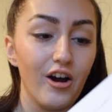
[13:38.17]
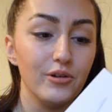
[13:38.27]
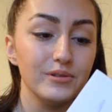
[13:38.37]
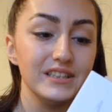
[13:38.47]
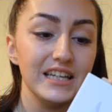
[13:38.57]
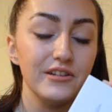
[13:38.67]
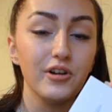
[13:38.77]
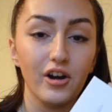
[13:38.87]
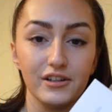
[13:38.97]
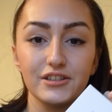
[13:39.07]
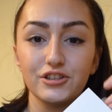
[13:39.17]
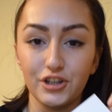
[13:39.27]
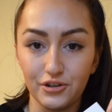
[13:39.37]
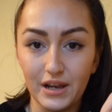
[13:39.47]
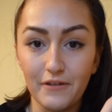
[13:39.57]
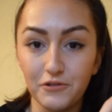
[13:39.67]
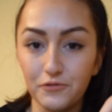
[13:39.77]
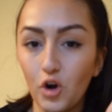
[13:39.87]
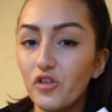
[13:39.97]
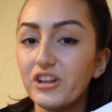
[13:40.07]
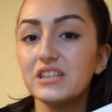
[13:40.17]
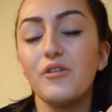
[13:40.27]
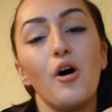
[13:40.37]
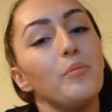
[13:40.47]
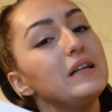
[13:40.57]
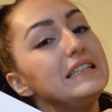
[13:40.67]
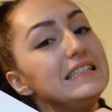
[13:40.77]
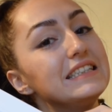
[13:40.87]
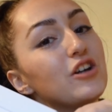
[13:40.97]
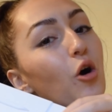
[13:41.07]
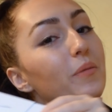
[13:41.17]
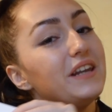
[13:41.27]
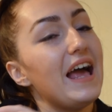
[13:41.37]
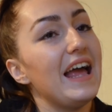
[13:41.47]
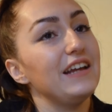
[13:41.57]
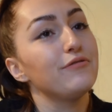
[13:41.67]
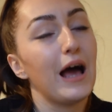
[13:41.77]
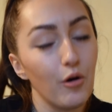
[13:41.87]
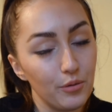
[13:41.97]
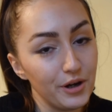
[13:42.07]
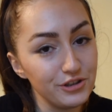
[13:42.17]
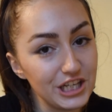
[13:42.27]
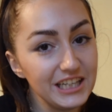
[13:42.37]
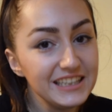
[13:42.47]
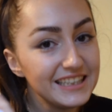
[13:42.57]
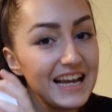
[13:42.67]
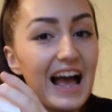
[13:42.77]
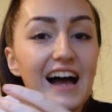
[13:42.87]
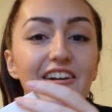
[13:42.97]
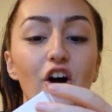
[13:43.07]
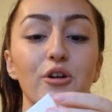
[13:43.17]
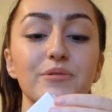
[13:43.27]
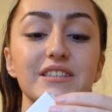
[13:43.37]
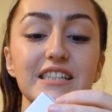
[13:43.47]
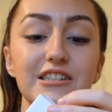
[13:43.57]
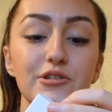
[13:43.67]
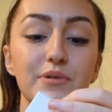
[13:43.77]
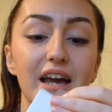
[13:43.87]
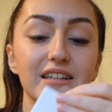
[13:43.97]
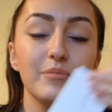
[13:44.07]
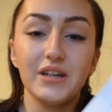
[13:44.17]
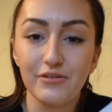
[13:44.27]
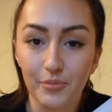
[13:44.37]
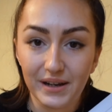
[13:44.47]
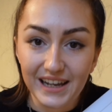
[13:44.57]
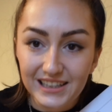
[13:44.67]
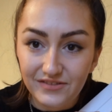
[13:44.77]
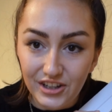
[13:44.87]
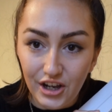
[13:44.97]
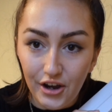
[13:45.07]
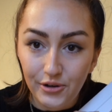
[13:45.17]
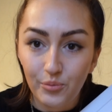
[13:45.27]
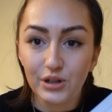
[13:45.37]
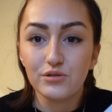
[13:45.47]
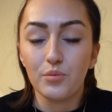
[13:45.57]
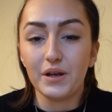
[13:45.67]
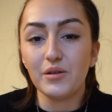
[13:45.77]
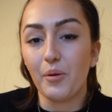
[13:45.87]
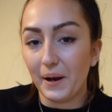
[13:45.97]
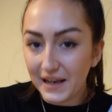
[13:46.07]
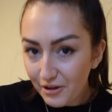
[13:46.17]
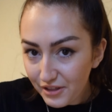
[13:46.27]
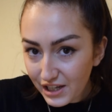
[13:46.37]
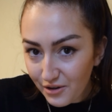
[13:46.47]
will see you guys soon. If you've got this far, please comment a flower emoji, and I will see you next Monday for my next video, which will be the pretty little thing.